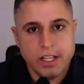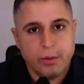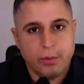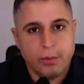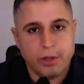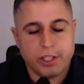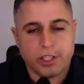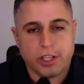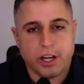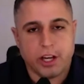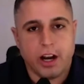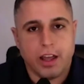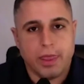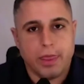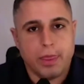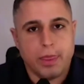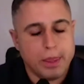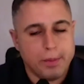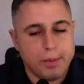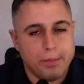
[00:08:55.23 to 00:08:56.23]
we saw
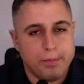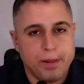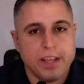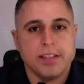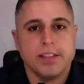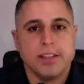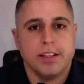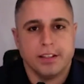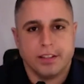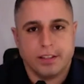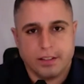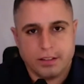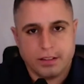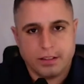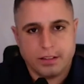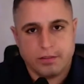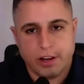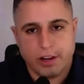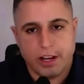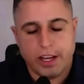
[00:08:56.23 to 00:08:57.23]
the
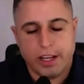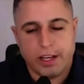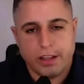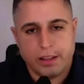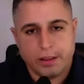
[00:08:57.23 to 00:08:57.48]
business right